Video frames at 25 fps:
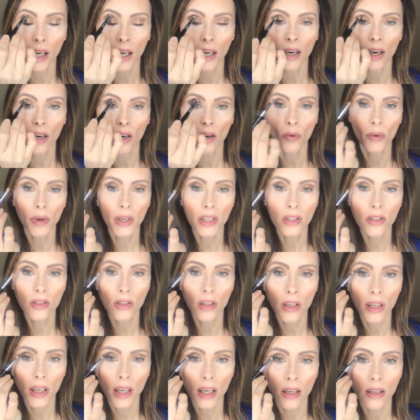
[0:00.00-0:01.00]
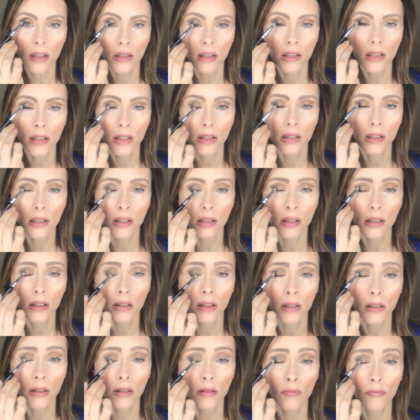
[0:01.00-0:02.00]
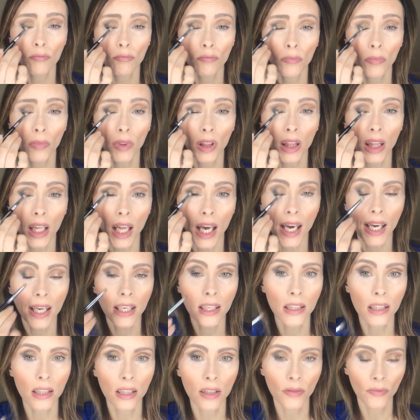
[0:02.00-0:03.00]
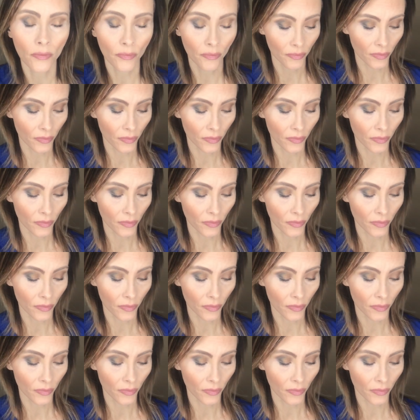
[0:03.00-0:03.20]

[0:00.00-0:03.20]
I always start out light,